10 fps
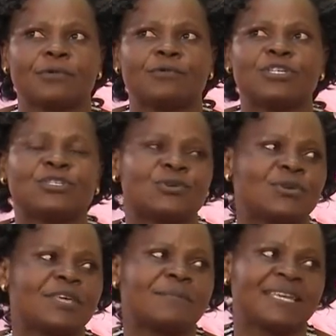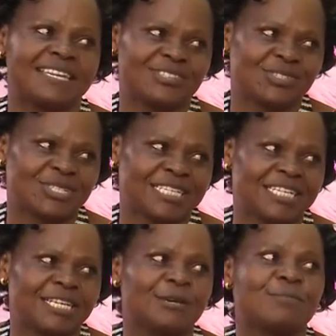we saw the ministry
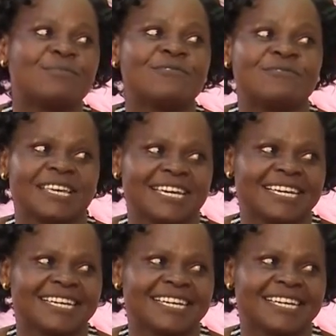moving.